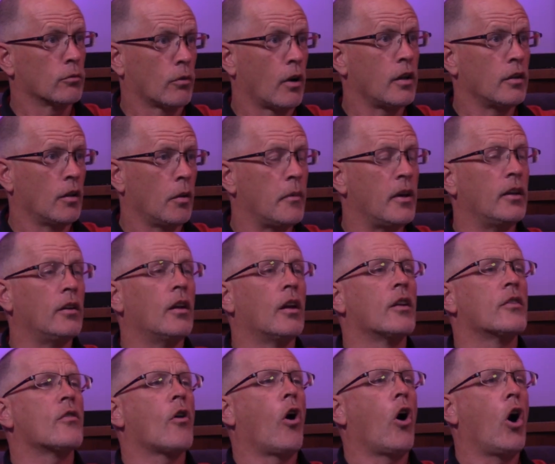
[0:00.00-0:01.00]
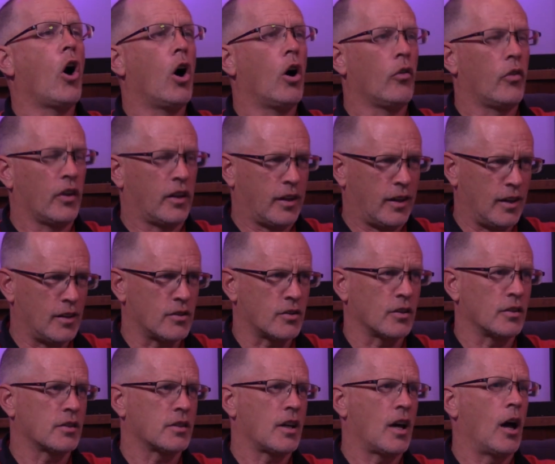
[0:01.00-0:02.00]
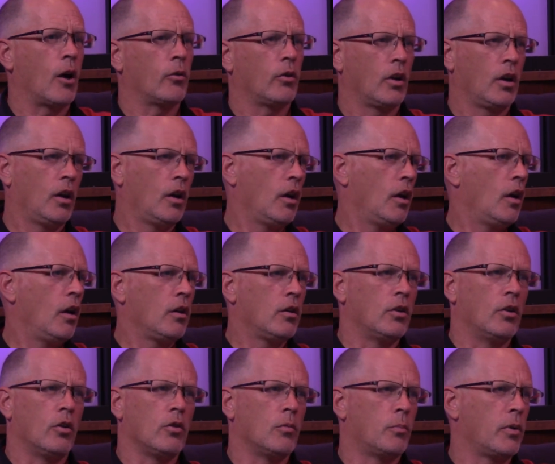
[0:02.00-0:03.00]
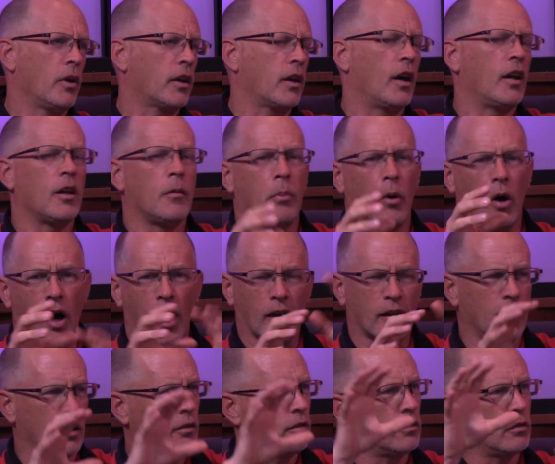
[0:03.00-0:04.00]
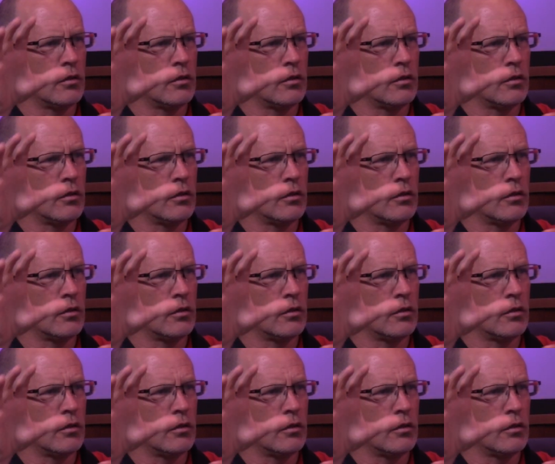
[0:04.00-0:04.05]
right? I mean, and all the kids in town. You pick any pocket,